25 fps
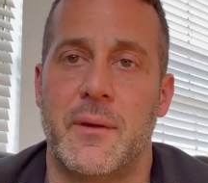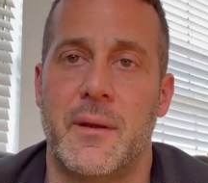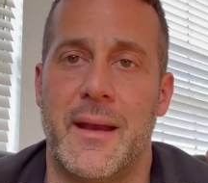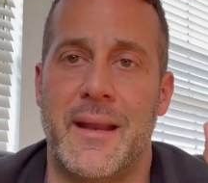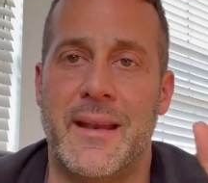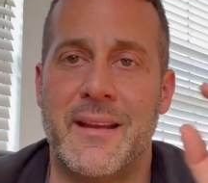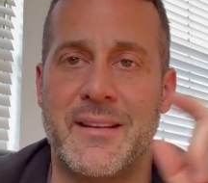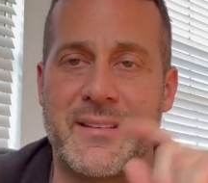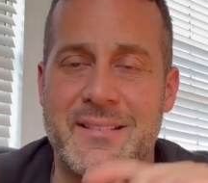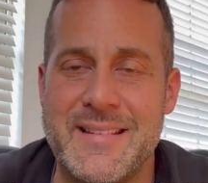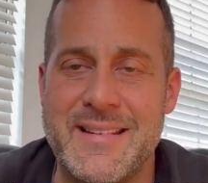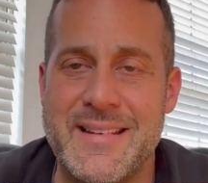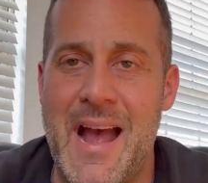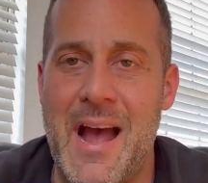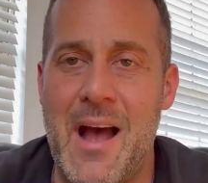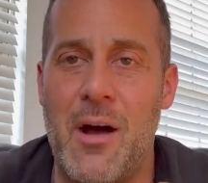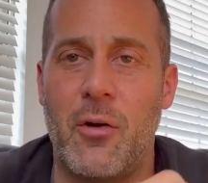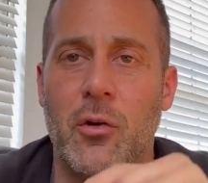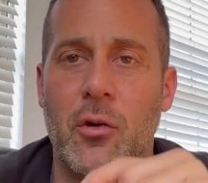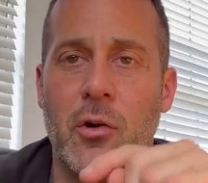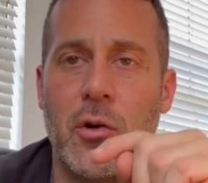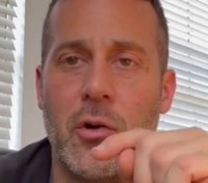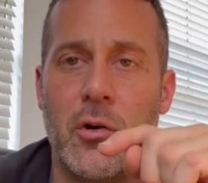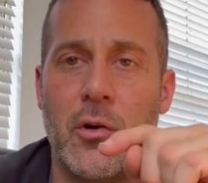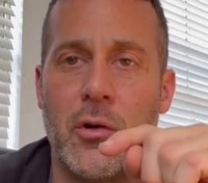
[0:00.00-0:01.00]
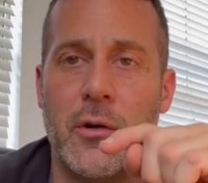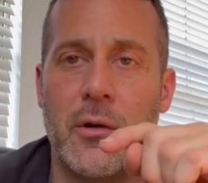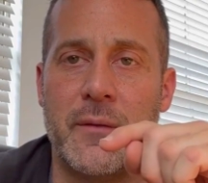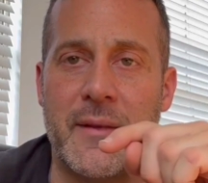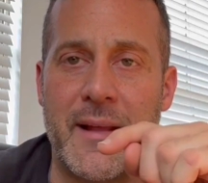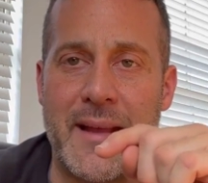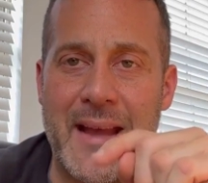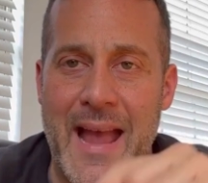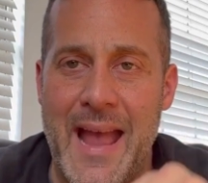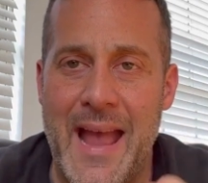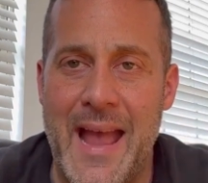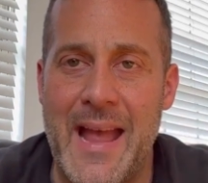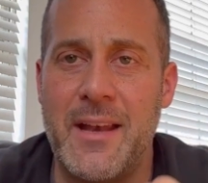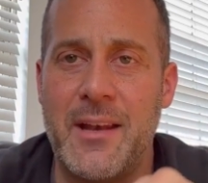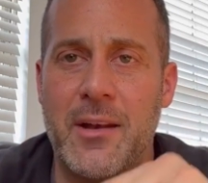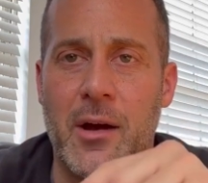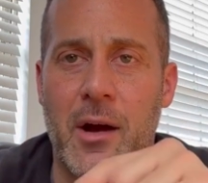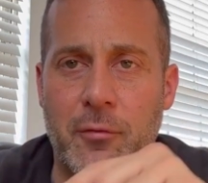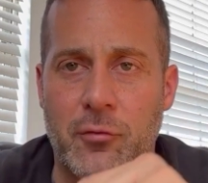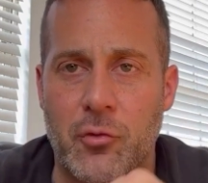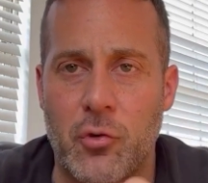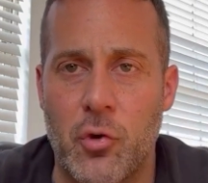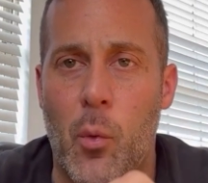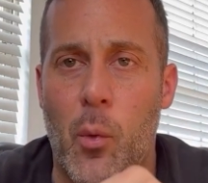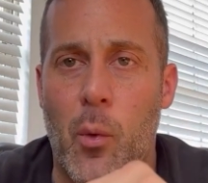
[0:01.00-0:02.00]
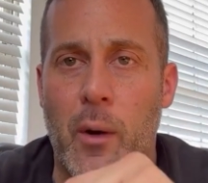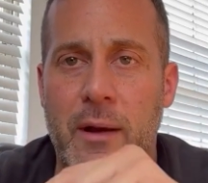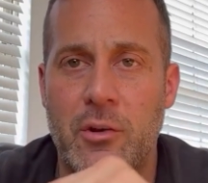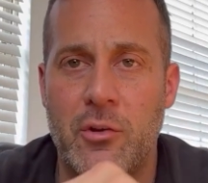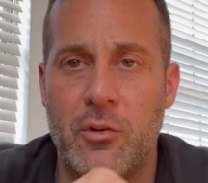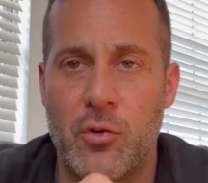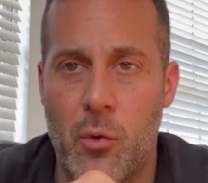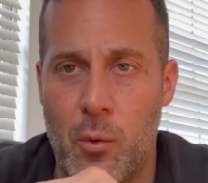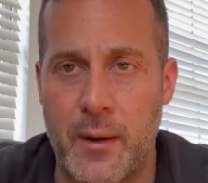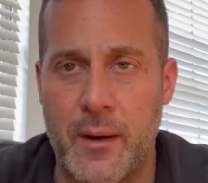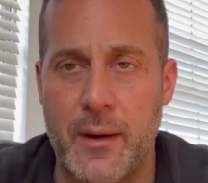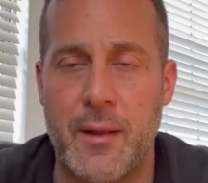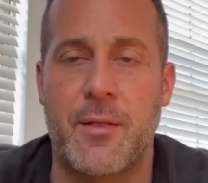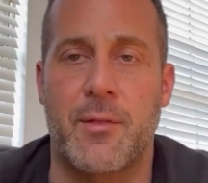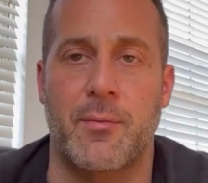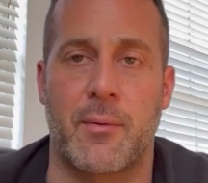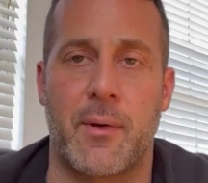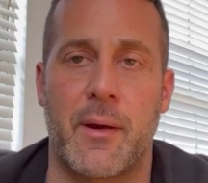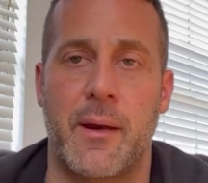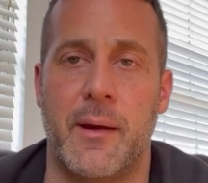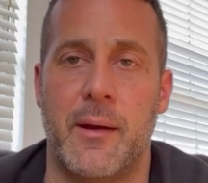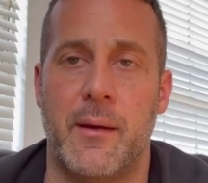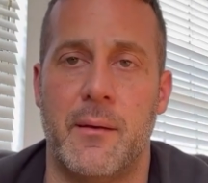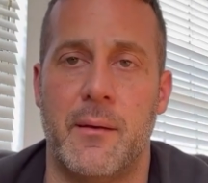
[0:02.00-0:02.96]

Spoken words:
It is now the end of 2023,